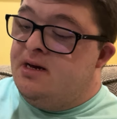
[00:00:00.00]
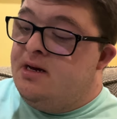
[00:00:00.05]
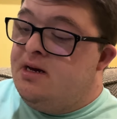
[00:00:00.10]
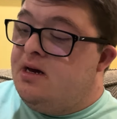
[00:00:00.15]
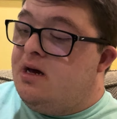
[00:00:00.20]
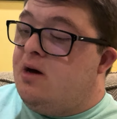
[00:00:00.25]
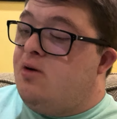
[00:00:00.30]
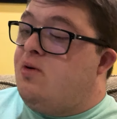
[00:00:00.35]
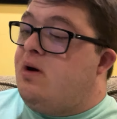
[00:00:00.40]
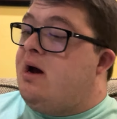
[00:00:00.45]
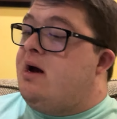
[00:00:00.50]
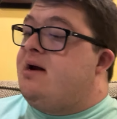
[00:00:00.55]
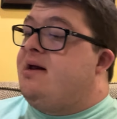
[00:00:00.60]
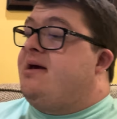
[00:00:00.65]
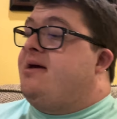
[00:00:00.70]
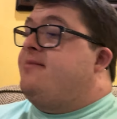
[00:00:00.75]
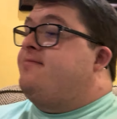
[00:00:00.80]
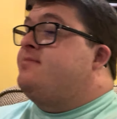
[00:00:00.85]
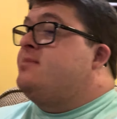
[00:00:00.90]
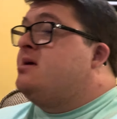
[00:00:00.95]

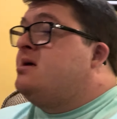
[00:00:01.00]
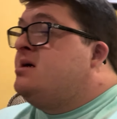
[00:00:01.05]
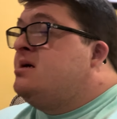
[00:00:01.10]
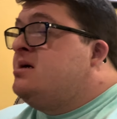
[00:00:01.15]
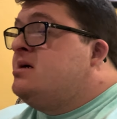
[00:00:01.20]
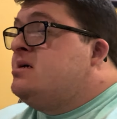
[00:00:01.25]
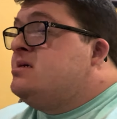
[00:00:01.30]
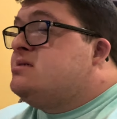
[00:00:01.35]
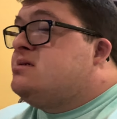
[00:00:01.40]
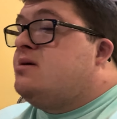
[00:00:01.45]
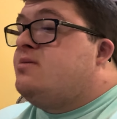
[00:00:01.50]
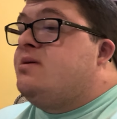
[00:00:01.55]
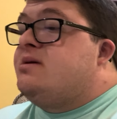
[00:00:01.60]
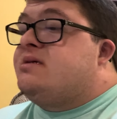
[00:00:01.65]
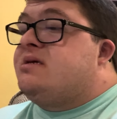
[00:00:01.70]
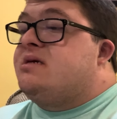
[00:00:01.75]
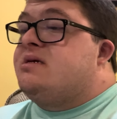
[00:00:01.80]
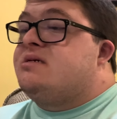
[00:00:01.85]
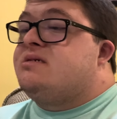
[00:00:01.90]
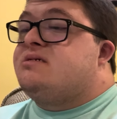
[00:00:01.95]
Alrighty, so this
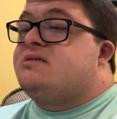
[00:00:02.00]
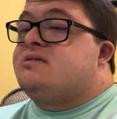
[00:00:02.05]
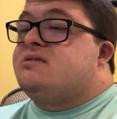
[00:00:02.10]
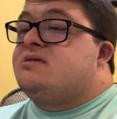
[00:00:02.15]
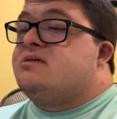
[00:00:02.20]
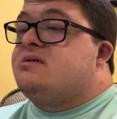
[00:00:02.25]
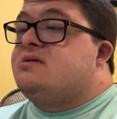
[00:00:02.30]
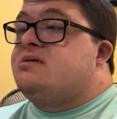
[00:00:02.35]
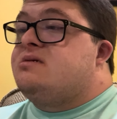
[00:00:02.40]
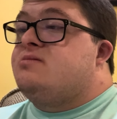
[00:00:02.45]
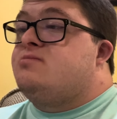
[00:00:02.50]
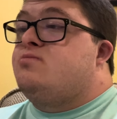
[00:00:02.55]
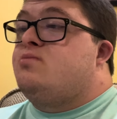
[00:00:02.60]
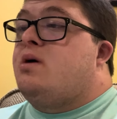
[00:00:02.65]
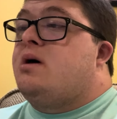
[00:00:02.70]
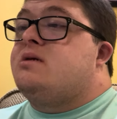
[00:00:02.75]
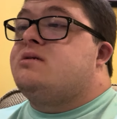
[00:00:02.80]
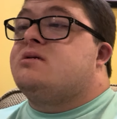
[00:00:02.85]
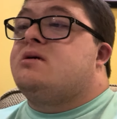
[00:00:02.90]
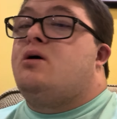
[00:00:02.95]
is
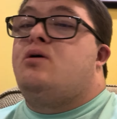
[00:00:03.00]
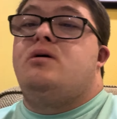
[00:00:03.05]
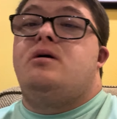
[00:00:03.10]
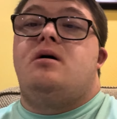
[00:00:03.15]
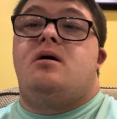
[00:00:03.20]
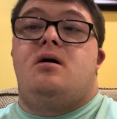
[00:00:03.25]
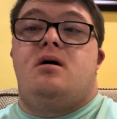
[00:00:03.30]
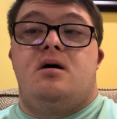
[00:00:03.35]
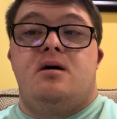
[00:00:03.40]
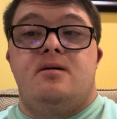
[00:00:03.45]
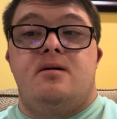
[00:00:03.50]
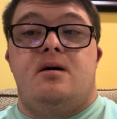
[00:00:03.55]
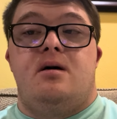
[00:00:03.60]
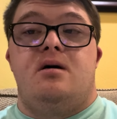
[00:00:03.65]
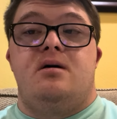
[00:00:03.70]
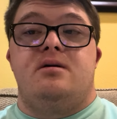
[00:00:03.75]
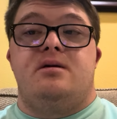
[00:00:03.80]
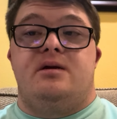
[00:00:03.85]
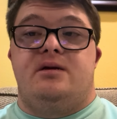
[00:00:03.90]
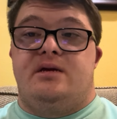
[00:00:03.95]
what's going on
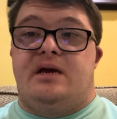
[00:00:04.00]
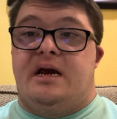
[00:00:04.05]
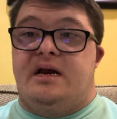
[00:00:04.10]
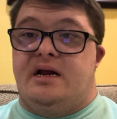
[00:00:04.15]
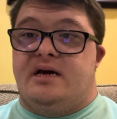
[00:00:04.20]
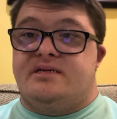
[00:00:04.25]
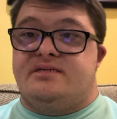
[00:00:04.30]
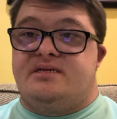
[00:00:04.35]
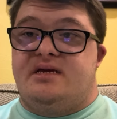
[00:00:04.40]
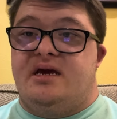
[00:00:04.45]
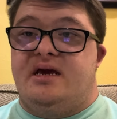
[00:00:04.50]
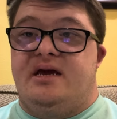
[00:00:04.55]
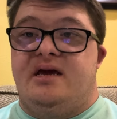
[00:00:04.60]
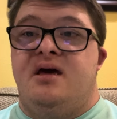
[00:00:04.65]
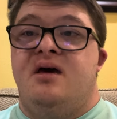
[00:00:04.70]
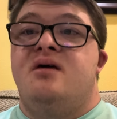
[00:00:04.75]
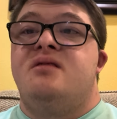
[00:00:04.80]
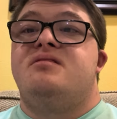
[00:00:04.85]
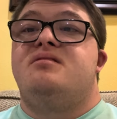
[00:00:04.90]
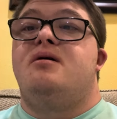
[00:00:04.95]
in NXT.
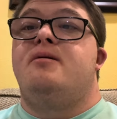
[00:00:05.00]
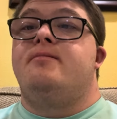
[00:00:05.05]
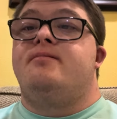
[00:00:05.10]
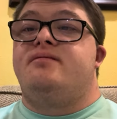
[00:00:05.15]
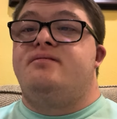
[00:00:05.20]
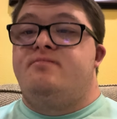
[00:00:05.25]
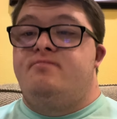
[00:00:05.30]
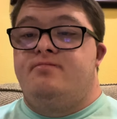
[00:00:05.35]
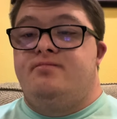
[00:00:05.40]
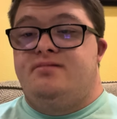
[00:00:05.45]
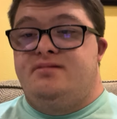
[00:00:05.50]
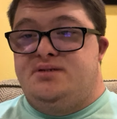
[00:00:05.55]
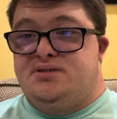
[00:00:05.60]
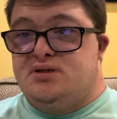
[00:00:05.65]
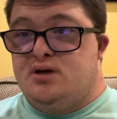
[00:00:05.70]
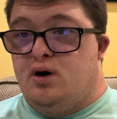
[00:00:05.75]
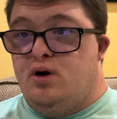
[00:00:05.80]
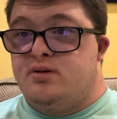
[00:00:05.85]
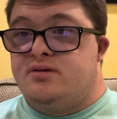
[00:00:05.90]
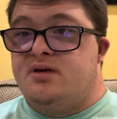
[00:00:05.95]

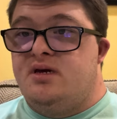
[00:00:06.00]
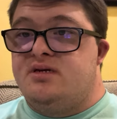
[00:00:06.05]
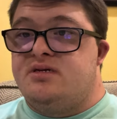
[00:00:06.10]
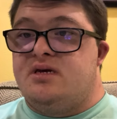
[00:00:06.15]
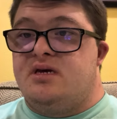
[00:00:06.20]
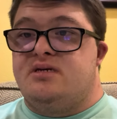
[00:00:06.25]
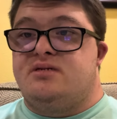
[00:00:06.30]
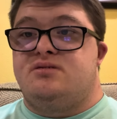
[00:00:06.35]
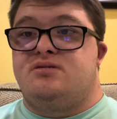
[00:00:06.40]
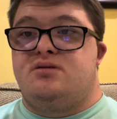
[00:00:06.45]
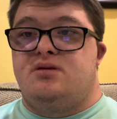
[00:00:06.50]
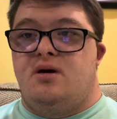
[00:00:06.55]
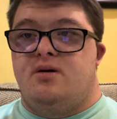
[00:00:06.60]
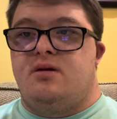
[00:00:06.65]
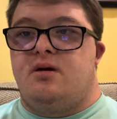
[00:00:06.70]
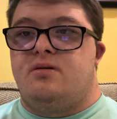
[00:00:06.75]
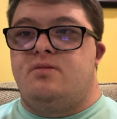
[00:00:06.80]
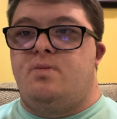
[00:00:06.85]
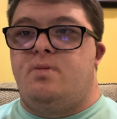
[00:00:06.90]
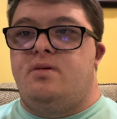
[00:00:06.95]
So this is
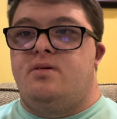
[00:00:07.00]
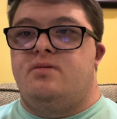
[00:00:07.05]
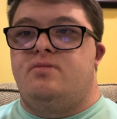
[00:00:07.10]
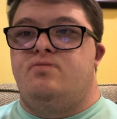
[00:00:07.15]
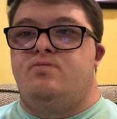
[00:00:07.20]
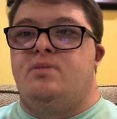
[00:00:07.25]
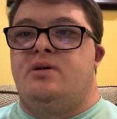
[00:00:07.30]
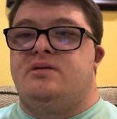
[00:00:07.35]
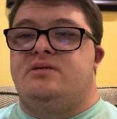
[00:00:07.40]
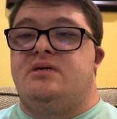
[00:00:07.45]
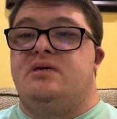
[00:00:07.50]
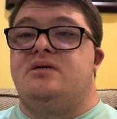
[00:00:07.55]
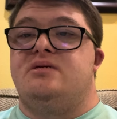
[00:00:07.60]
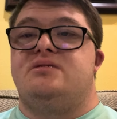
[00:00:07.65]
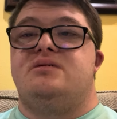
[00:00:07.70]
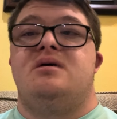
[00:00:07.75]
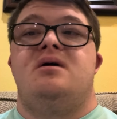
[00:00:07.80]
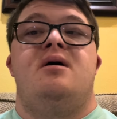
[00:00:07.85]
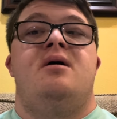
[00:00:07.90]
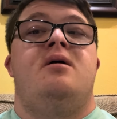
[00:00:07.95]
starting with
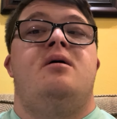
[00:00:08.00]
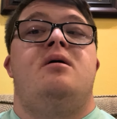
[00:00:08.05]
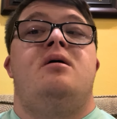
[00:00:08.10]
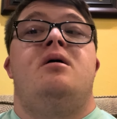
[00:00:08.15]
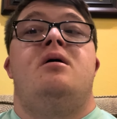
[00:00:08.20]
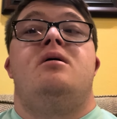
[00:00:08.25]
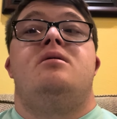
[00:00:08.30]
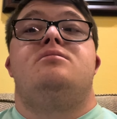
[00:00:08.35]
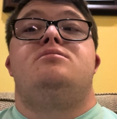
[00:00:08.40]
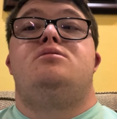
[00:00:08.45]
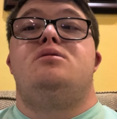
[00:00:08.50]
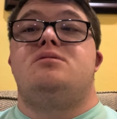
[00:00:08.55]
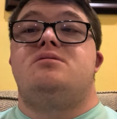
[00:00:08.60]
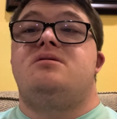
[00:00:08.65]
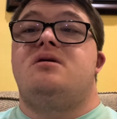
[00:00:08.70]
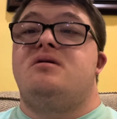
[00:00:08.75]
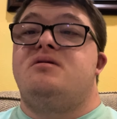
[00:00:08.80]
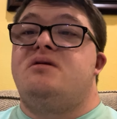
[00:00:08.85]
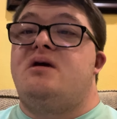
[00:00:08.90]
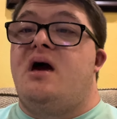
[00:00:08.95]
this
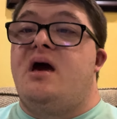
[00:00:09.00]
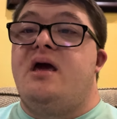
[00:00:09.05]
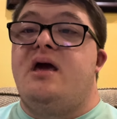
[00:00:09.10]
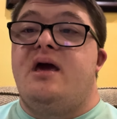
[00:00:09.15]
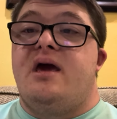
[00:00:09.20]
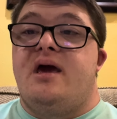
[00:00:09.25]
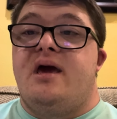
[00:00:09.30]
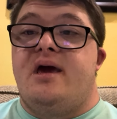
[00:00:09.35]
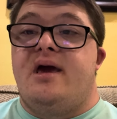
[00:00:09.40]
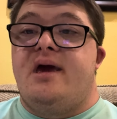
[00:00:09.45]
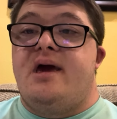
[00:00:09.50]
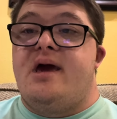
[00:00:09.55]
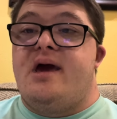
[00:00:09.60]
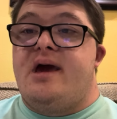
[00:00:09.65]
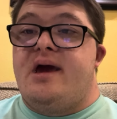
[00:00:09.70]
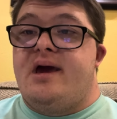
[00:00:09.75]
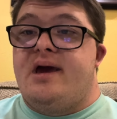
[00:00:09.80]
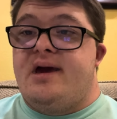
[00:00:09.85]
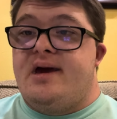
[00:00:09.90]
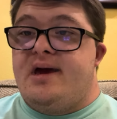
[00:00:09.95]
Tuesday night
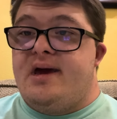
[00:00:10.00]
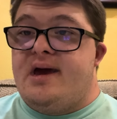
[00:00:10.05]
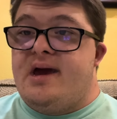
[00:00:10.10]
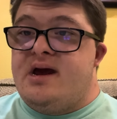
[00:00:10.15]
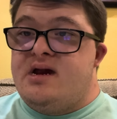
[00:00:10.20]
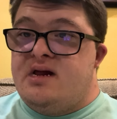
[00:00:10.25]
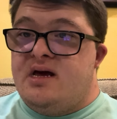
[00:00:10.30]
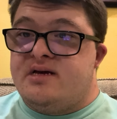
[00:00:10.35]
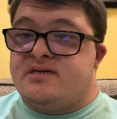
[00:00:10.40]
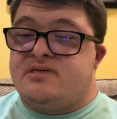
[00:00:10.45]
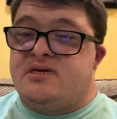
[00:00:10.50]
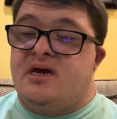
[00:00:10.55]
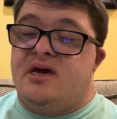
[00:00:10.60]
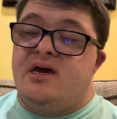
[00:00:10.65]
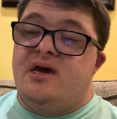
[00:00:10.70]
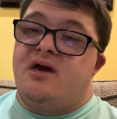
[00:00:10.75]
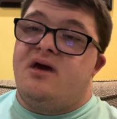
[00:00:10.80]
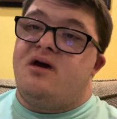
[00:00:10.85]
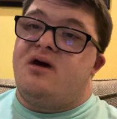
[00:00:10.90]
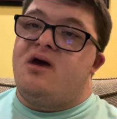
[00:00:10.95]

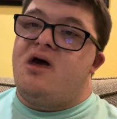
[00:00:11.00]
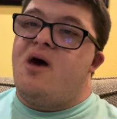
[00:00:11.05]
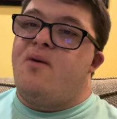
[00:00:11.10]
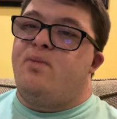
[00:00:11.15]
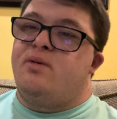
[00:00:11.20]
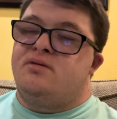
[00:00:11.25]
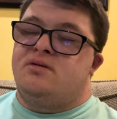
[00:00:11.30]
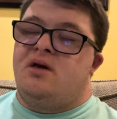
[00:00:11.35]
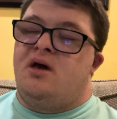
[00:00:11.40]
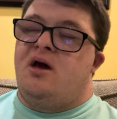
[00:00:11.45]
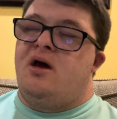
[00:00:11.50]
NXT episode